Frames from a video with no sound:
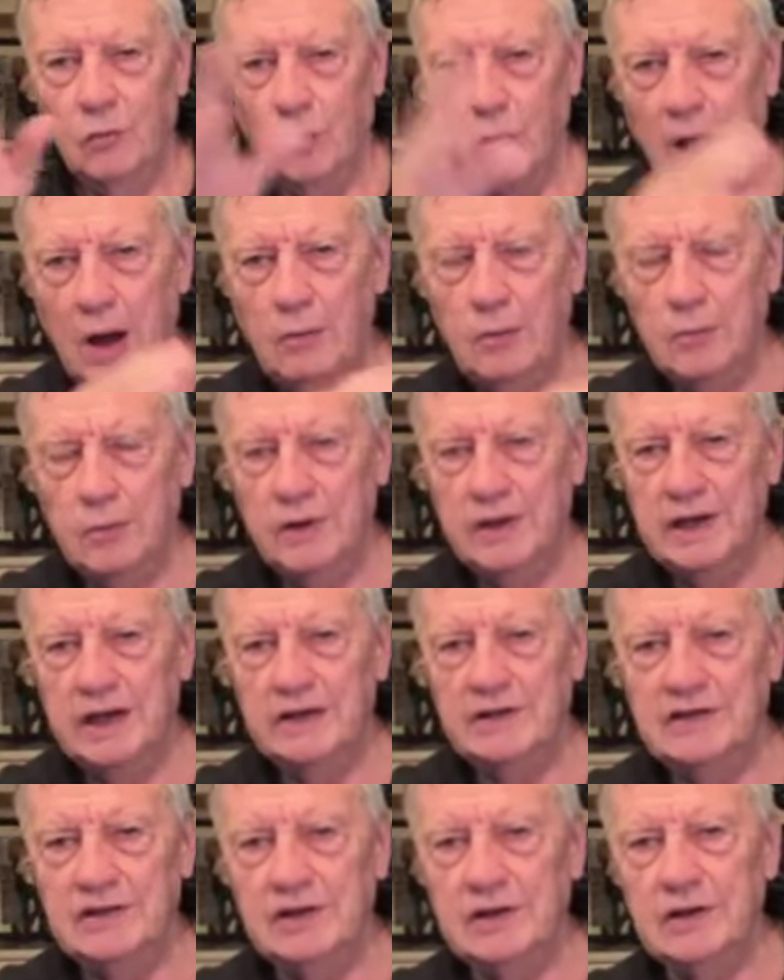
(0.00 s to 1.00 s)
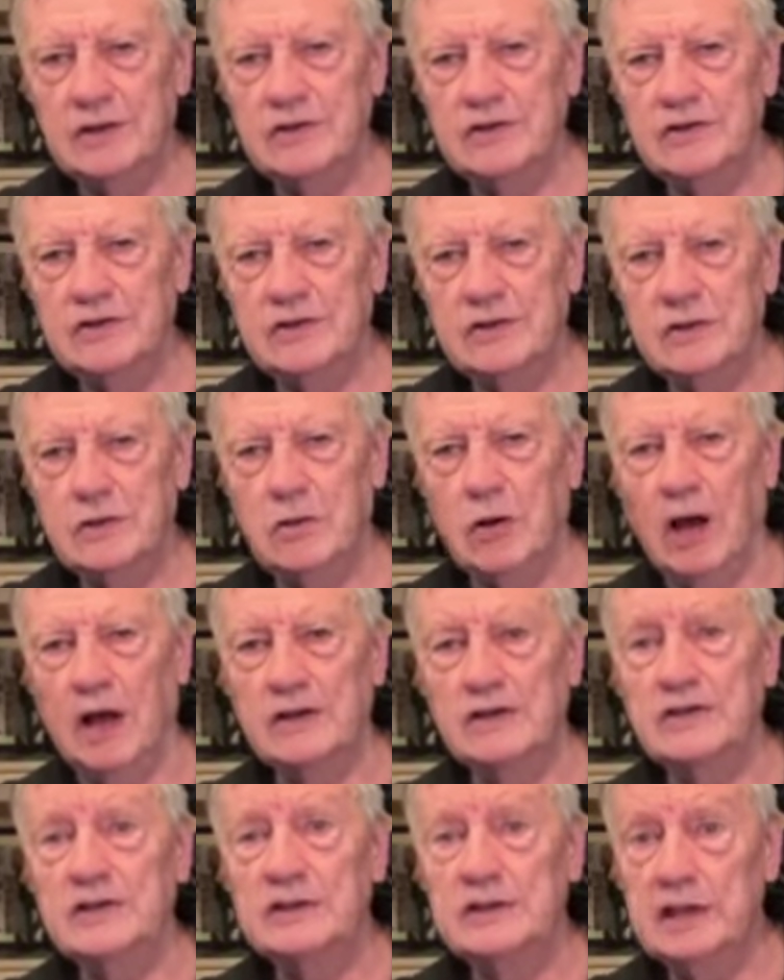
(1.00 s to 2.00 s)
For while we were yet sinners,
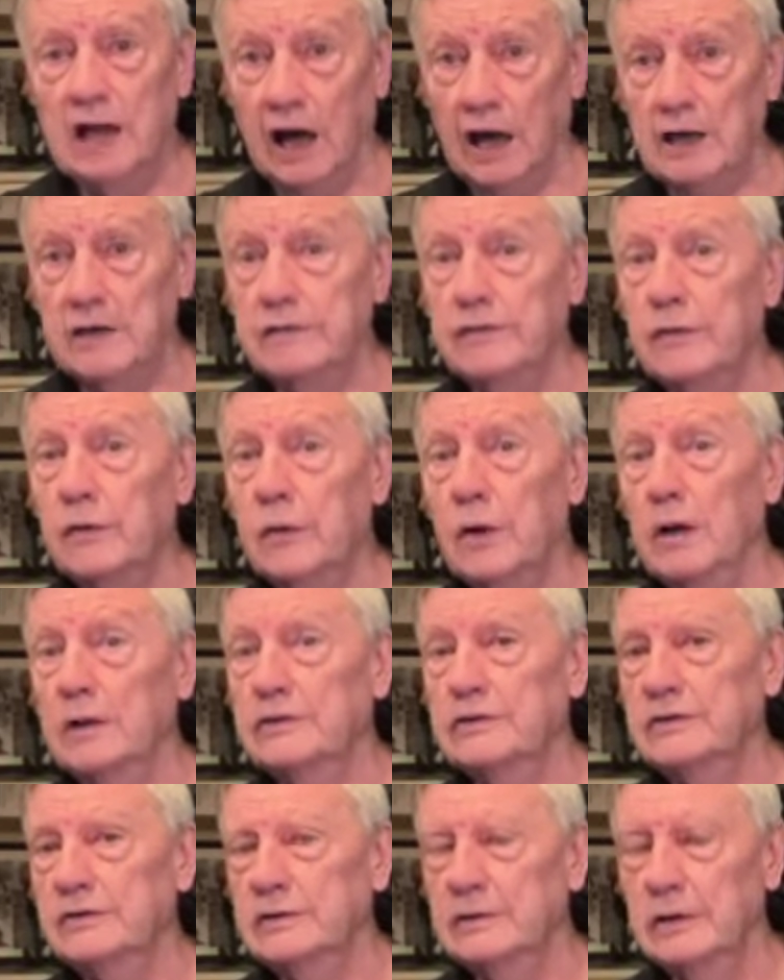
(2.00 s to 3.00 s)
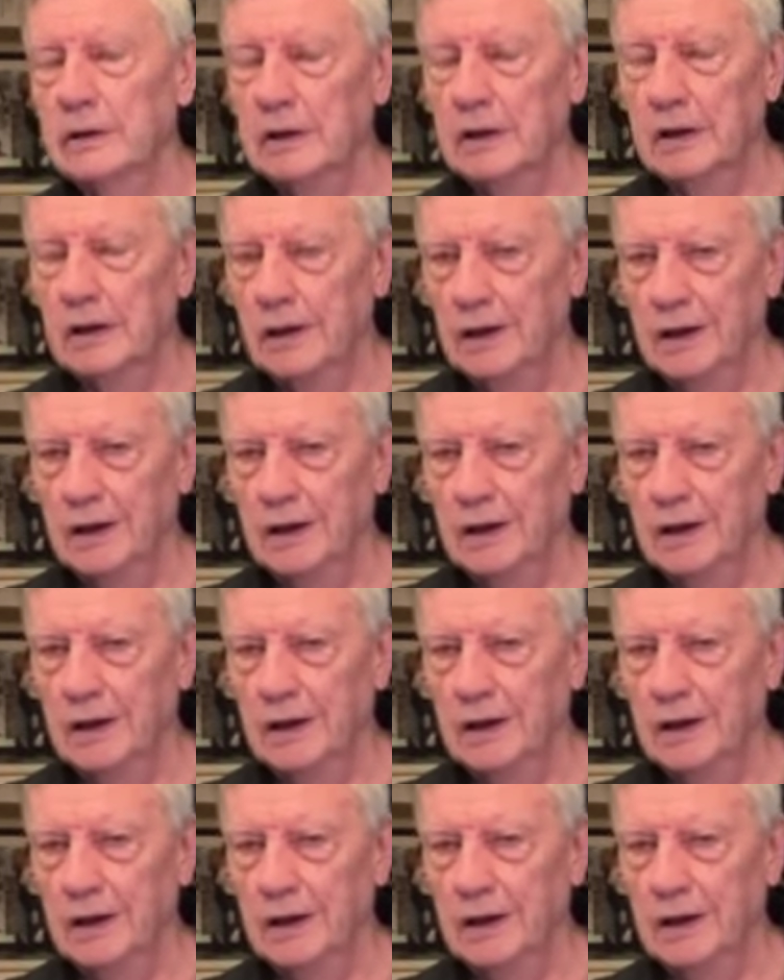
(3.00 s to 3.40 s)
Christ died for us.